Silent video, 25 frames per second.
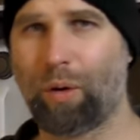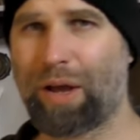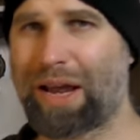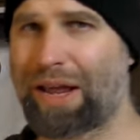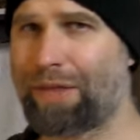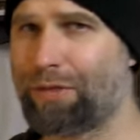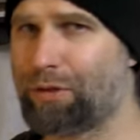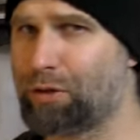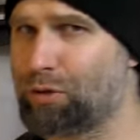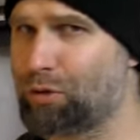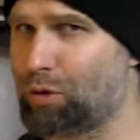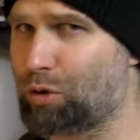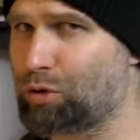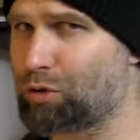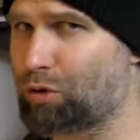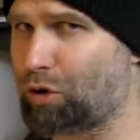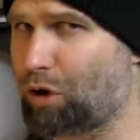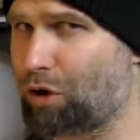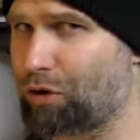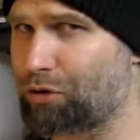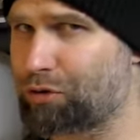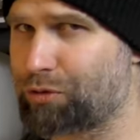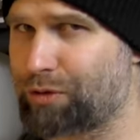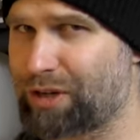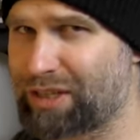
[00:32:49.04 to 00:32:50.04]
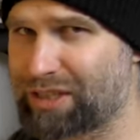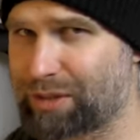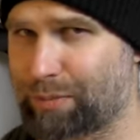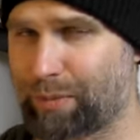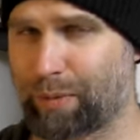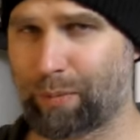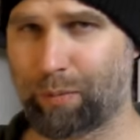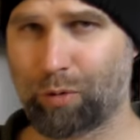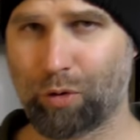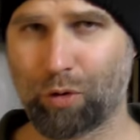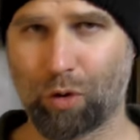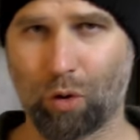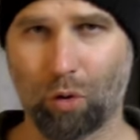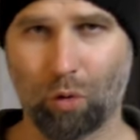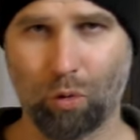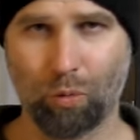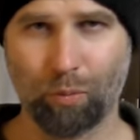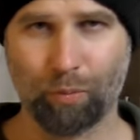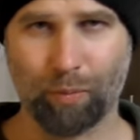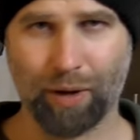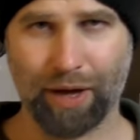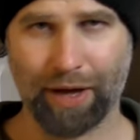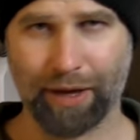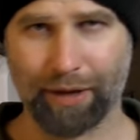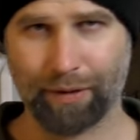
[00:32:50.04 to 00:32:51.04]
in the DrHans recipe book
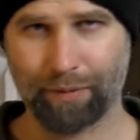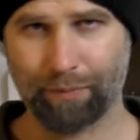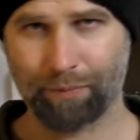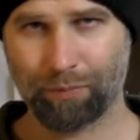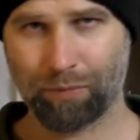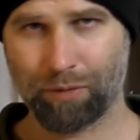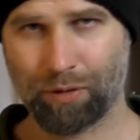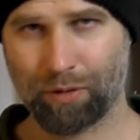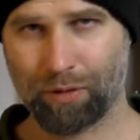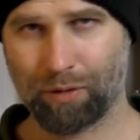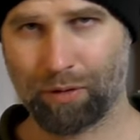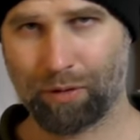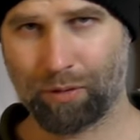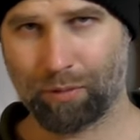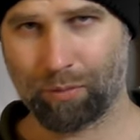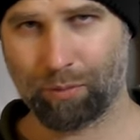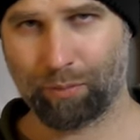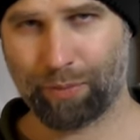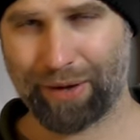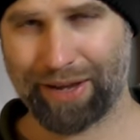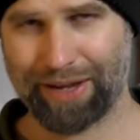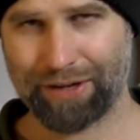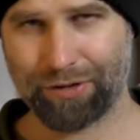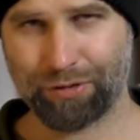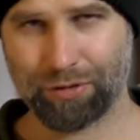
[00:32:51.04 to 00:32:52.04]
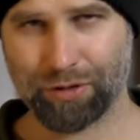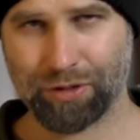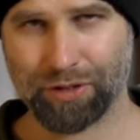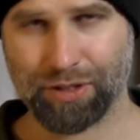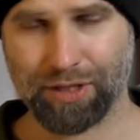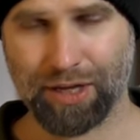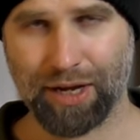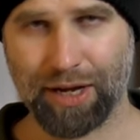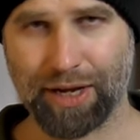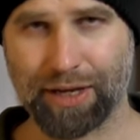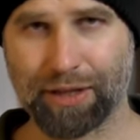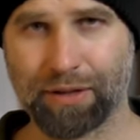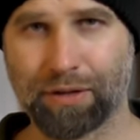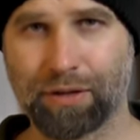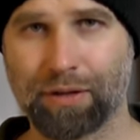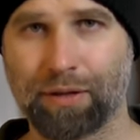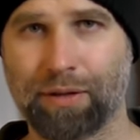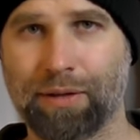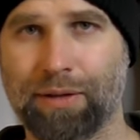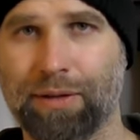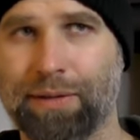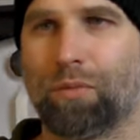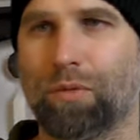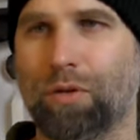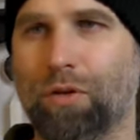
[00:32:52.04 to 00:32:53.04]
on my Patreon site.
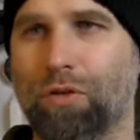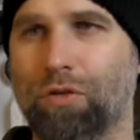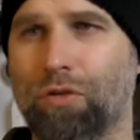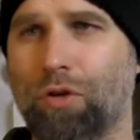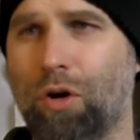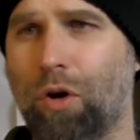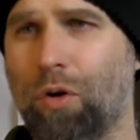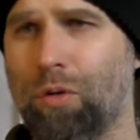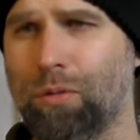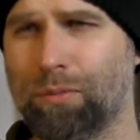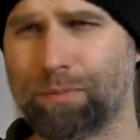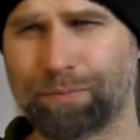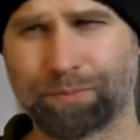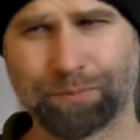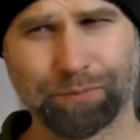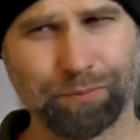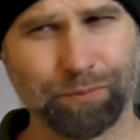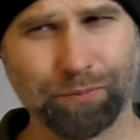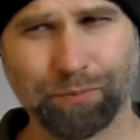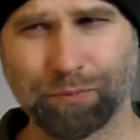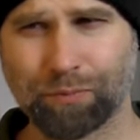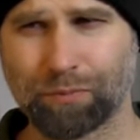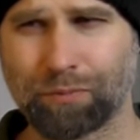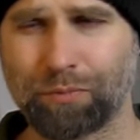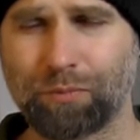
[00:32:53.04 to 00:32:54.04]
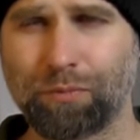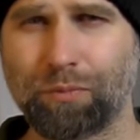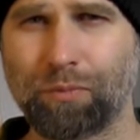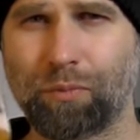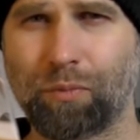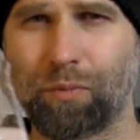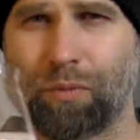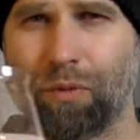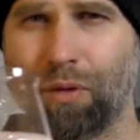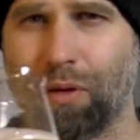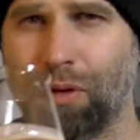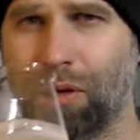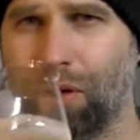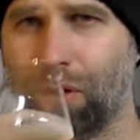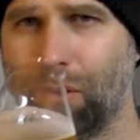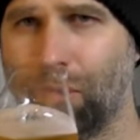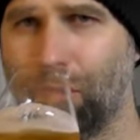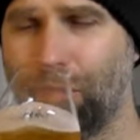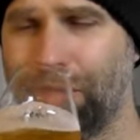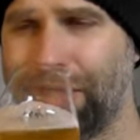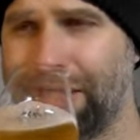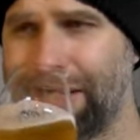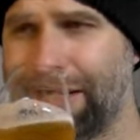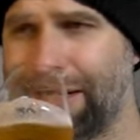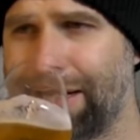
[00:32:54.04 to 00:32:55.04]
So
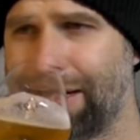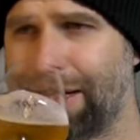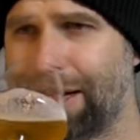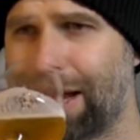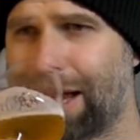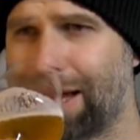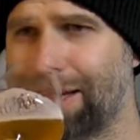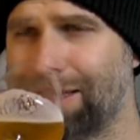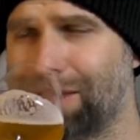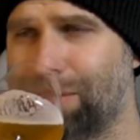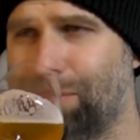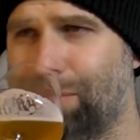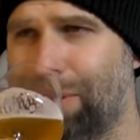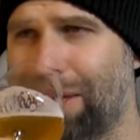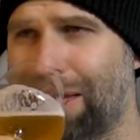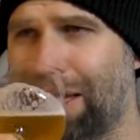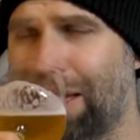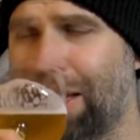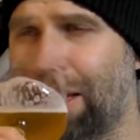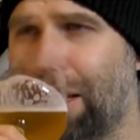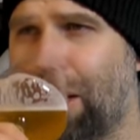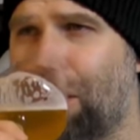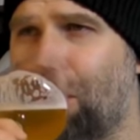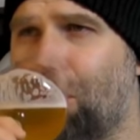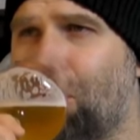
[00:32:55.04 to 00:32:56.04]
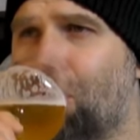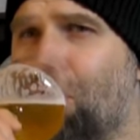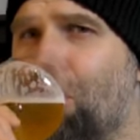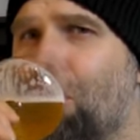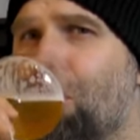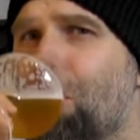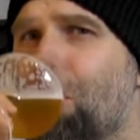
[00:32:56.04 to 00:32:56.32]
really nice beer,